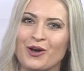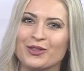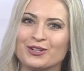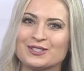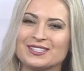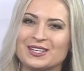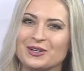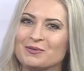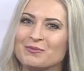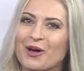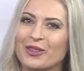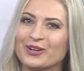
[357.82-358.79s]
other single
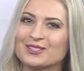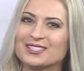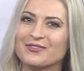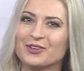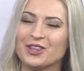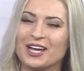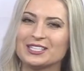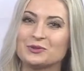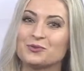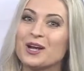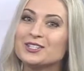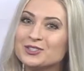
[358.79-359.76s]
mothers. If you'd like to
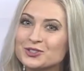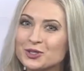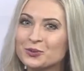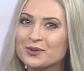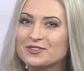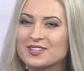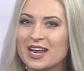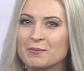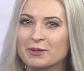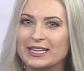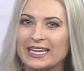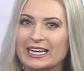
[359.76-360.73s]
register, we've set up
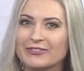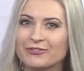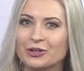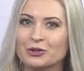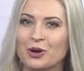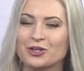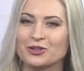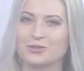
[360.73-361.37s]
a link for you under